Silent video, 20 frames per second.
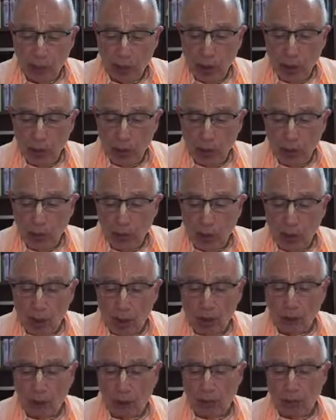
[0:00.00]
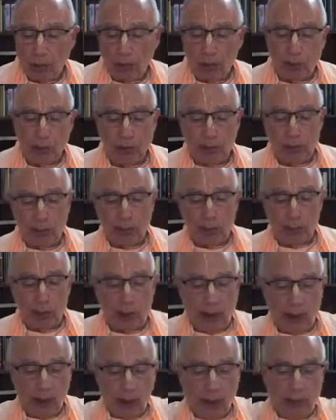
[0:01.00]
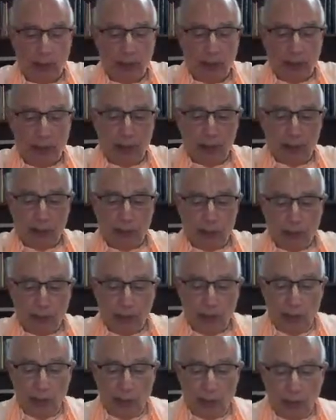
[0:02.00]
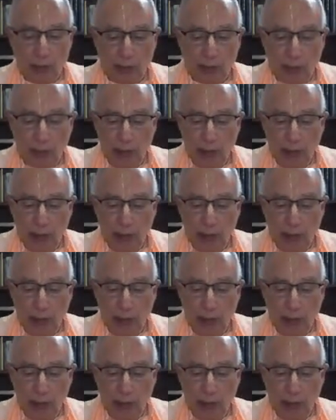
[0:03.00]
Her nostrils are enchanted by his fragrance,